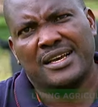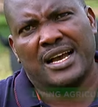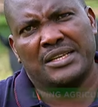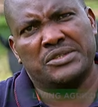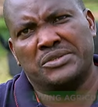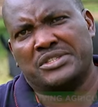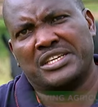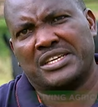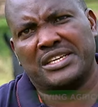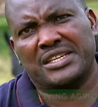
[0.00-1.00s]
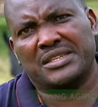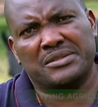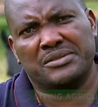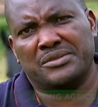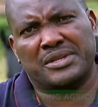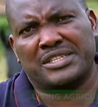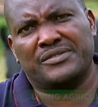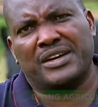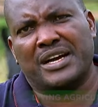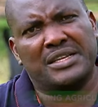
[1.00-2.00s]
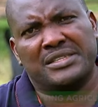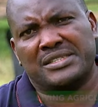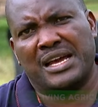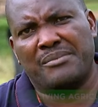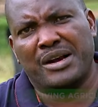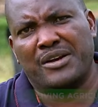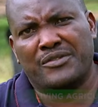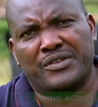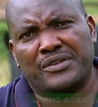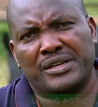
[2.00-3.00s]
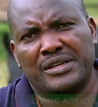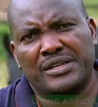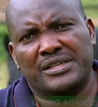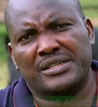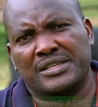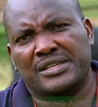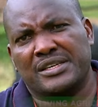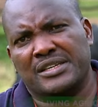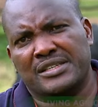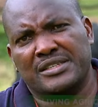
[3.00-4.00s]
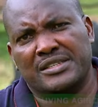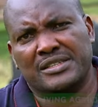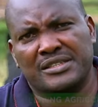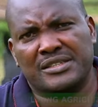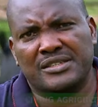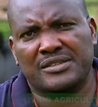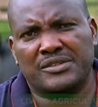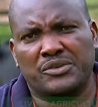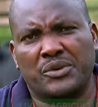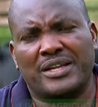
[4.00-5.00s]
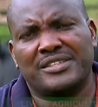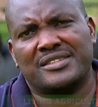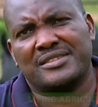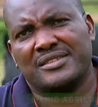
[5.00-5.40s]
and you take uh, whatever number of uh, uh, you want.